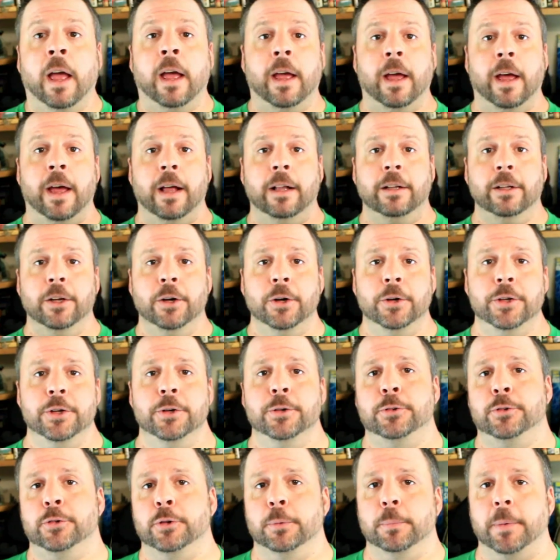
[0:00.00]
Hello
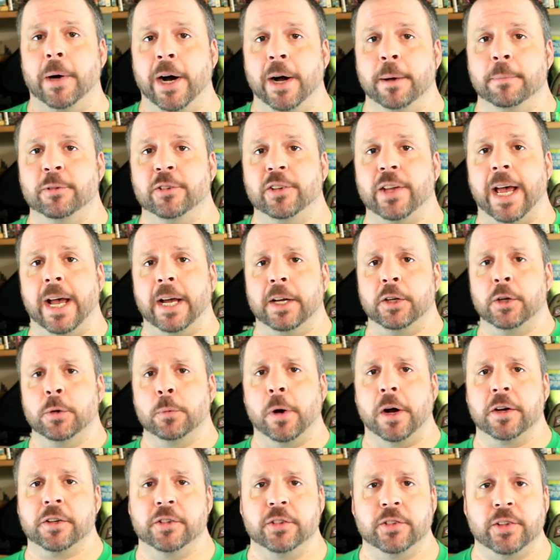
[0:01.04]
YouTube, I'm Zach, you're
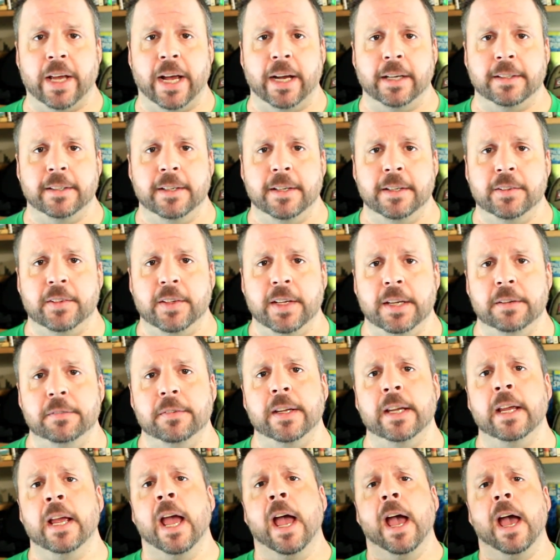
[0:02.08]
watching Zach D T
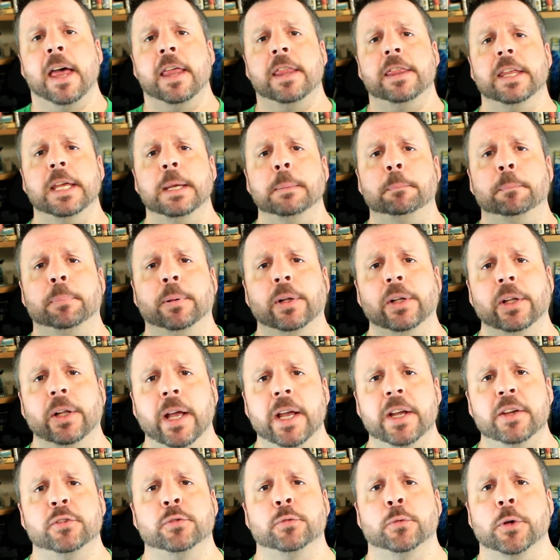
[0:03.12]
V, the
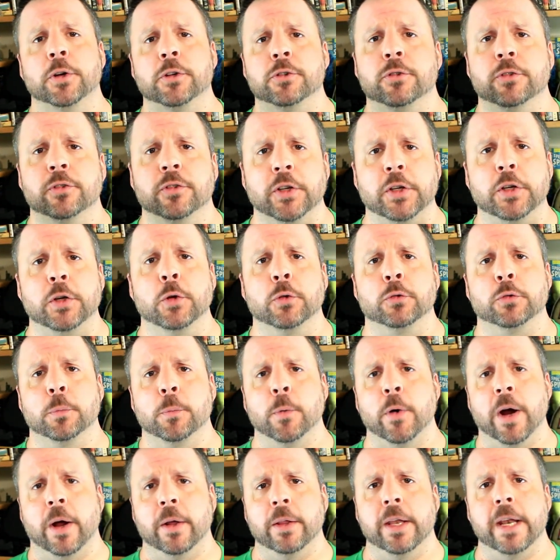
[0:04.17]
place for interesting news from
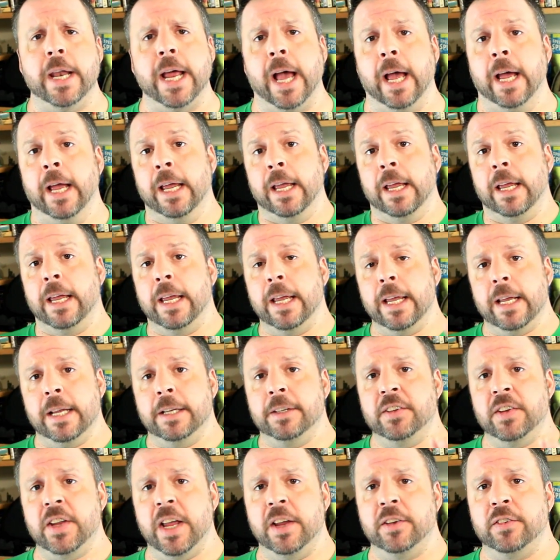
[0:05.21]
around the net. In
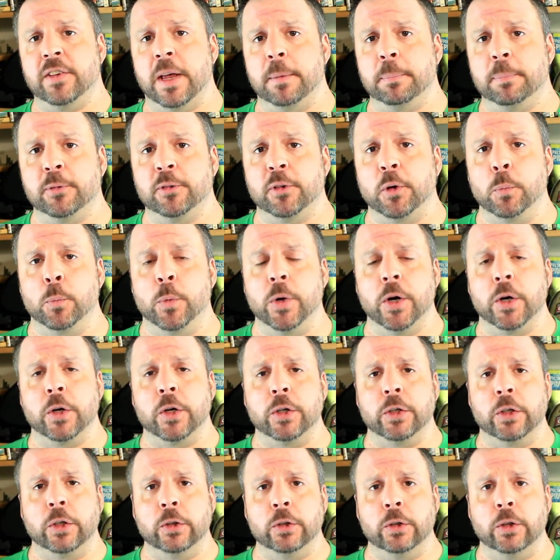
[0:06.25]
today's episode, we are
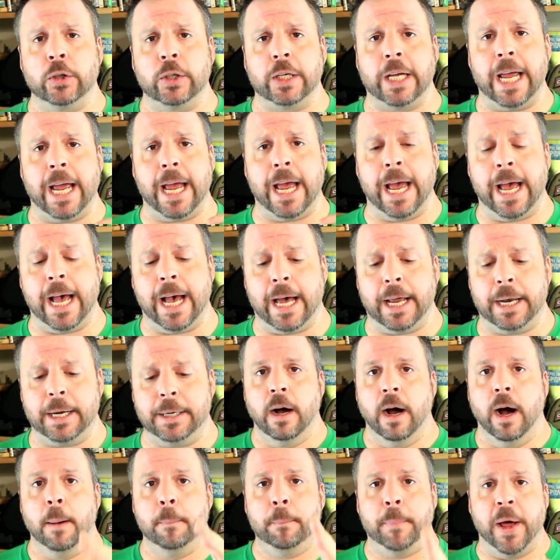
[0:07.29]
going to look at
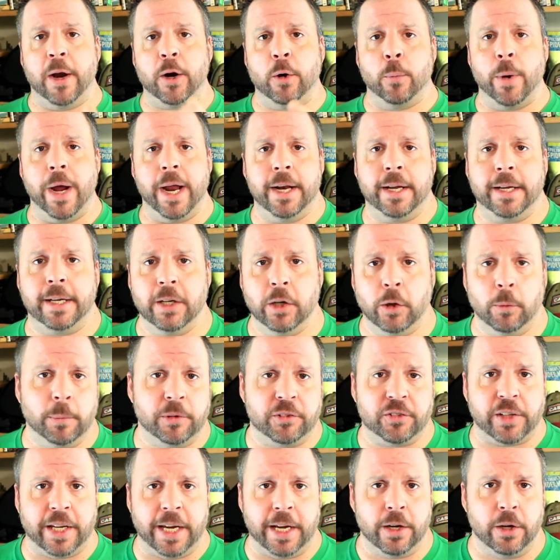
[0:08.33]
a better way to kill
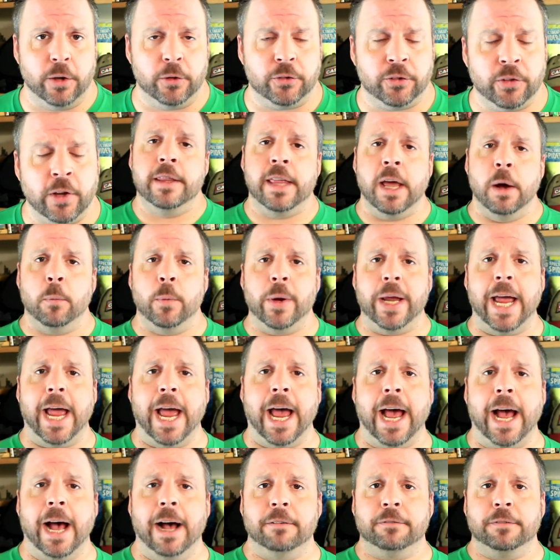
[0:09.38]
mosquitoes. Then we
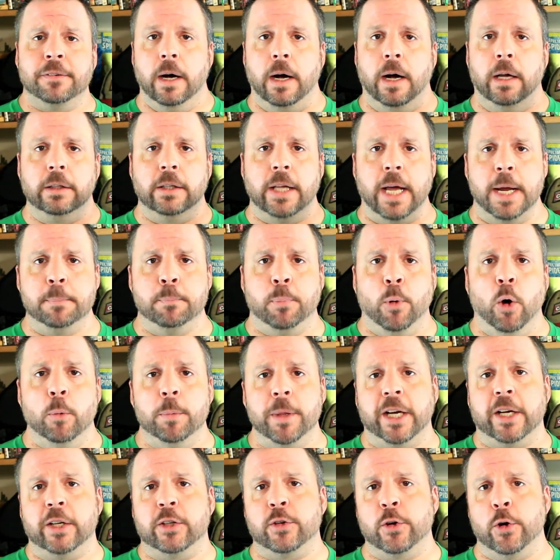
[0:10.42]
have a light bulb
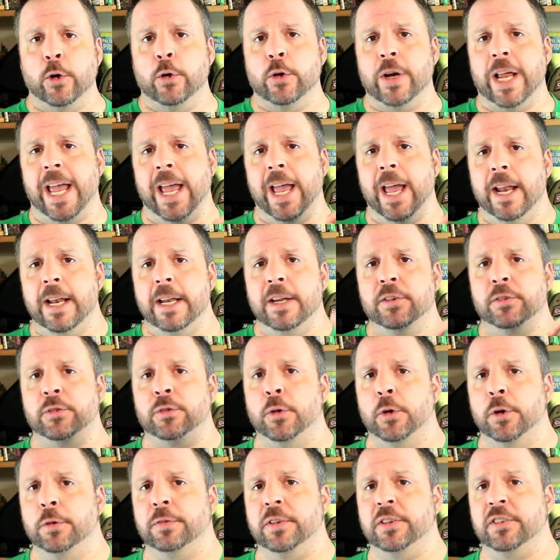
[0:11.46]
that could turn any
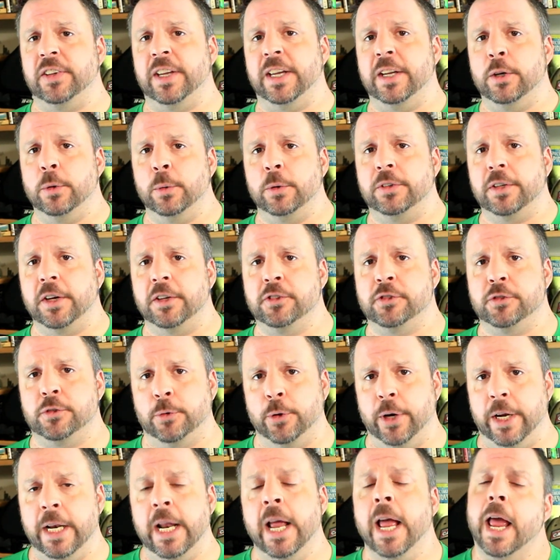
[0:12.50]
surface into a
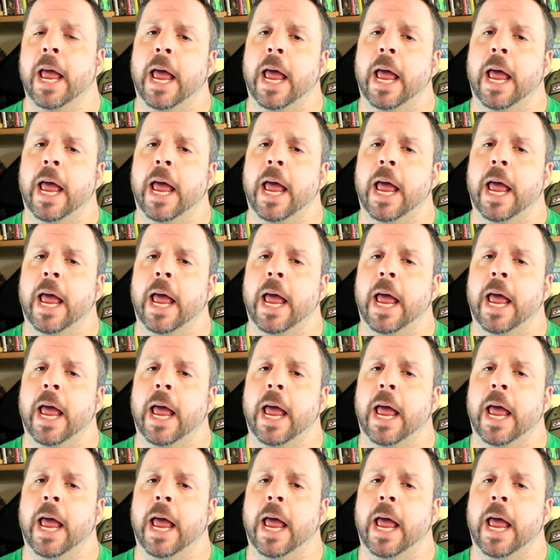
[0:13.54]
touchscreen. And